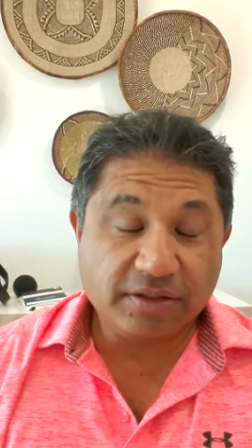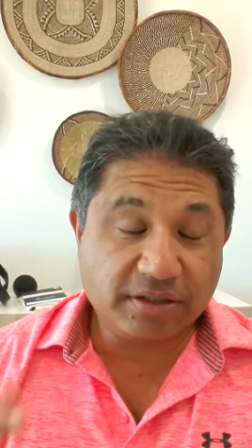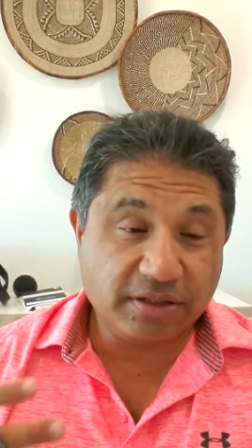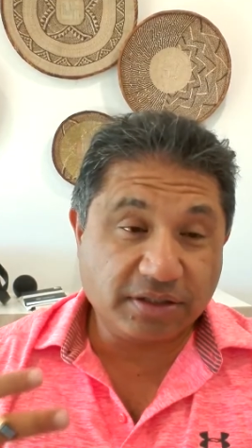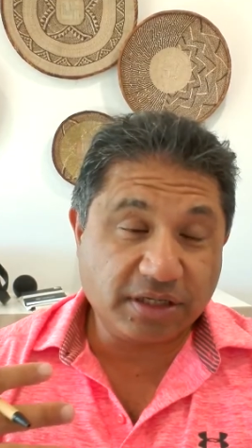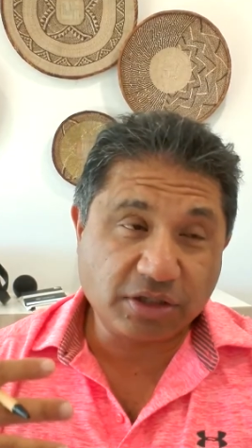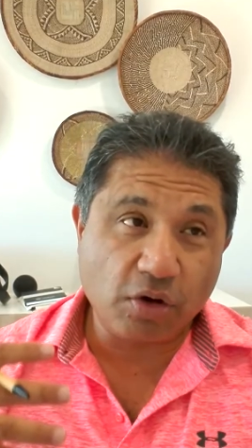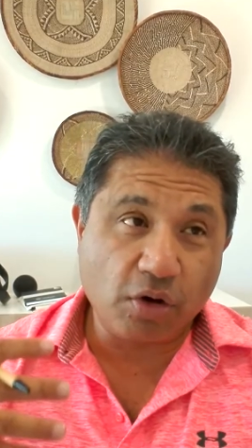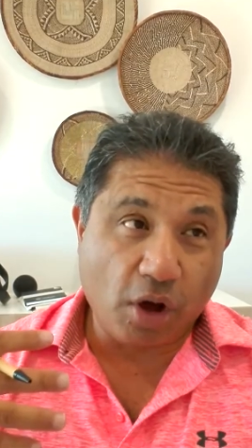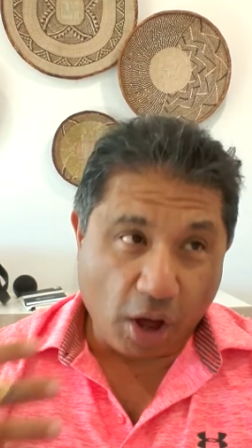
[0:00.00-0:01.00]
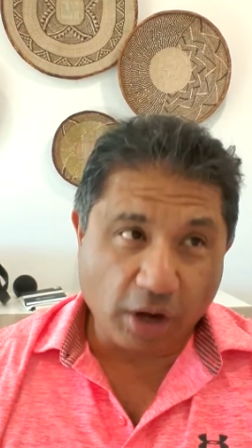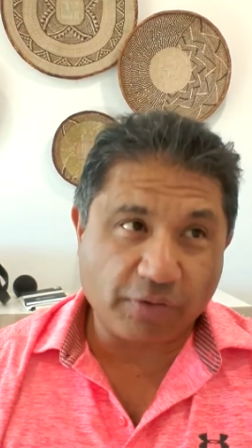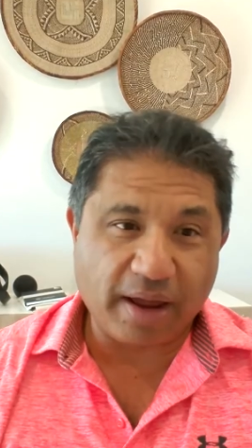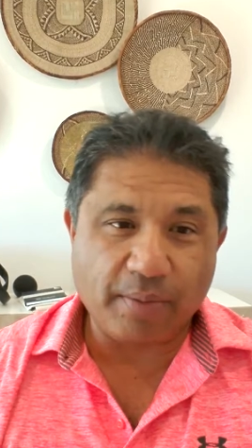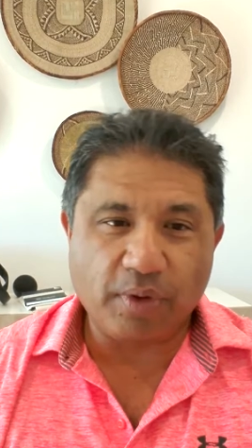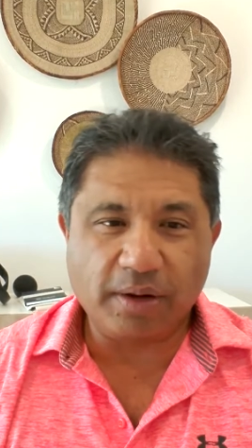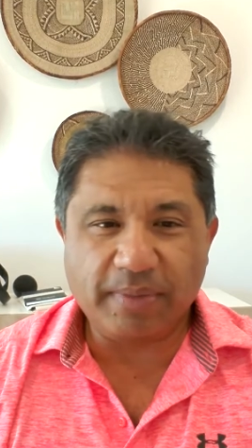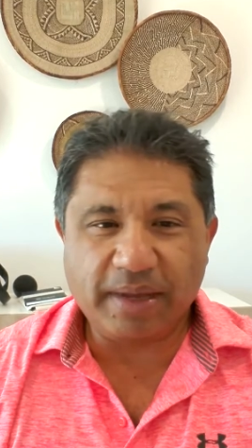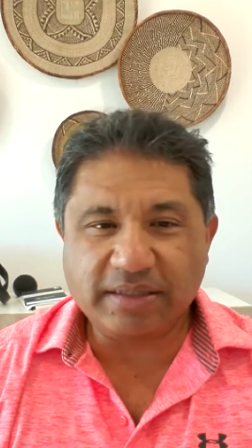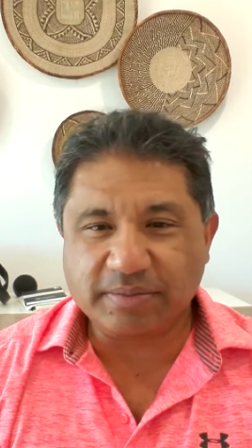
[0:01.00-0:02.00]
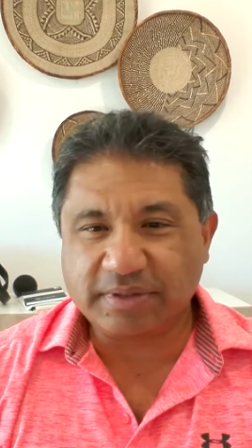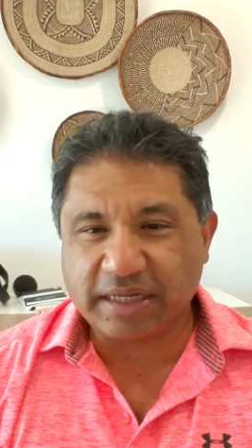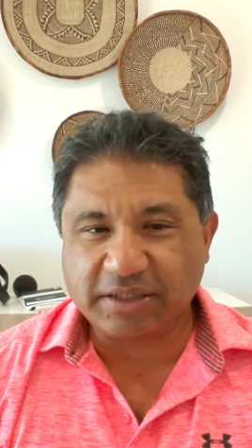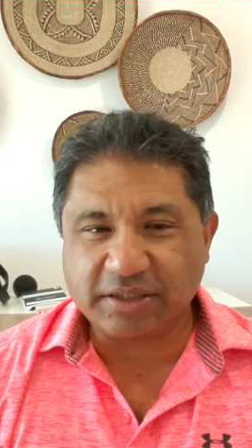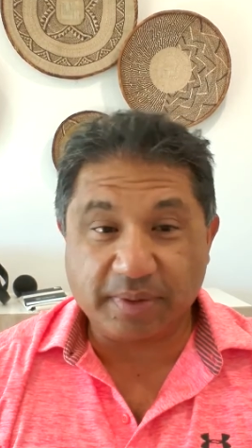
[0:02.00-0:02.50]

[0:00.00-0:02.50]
Cisco hologram one made some sense